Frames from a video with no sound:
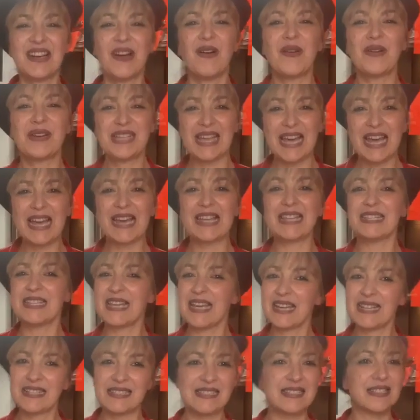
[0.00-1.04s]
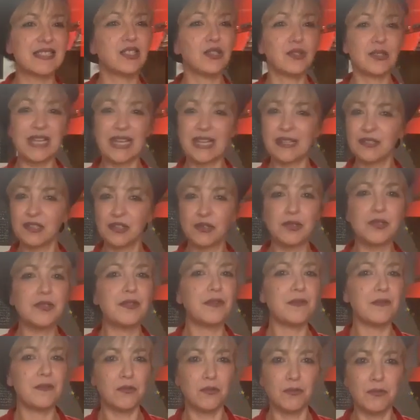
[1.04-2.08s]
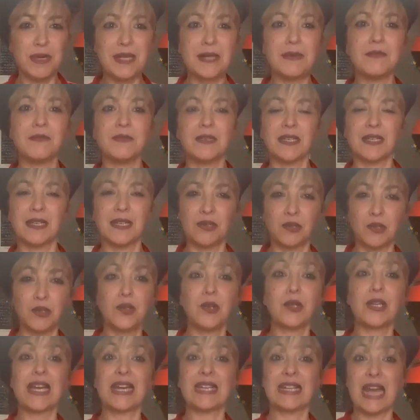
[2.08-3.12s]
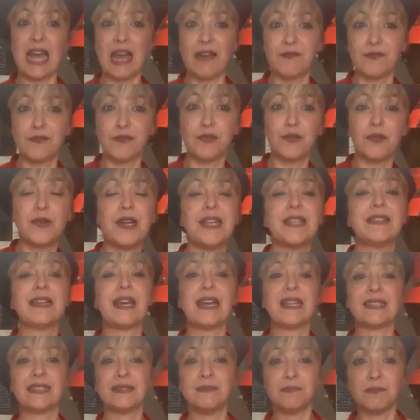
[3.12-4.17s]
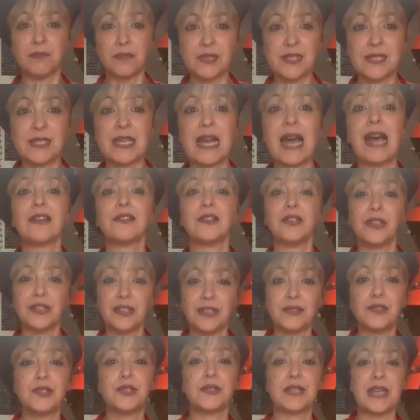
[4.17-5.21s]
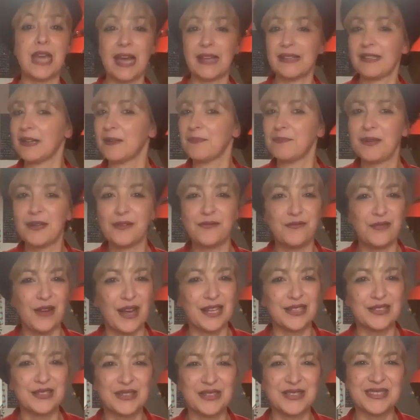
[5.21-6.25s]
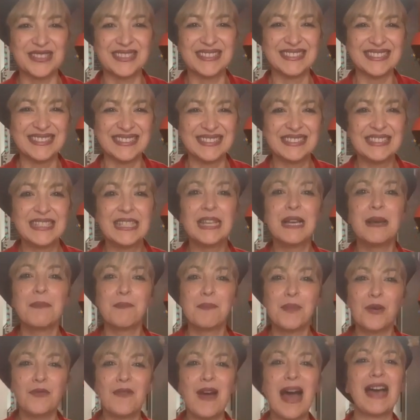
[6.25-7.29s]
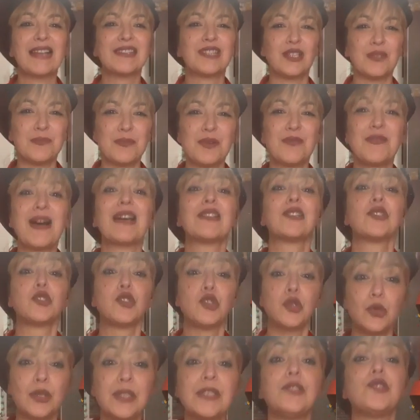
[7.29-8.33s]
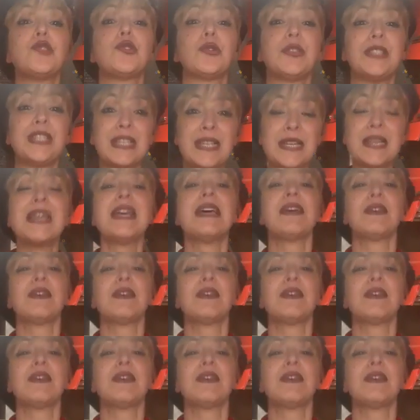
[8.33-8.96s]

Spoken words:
Okay, yes, you can do. You can have fruit and Moscato together. Perfetto. Provatelo. Judy,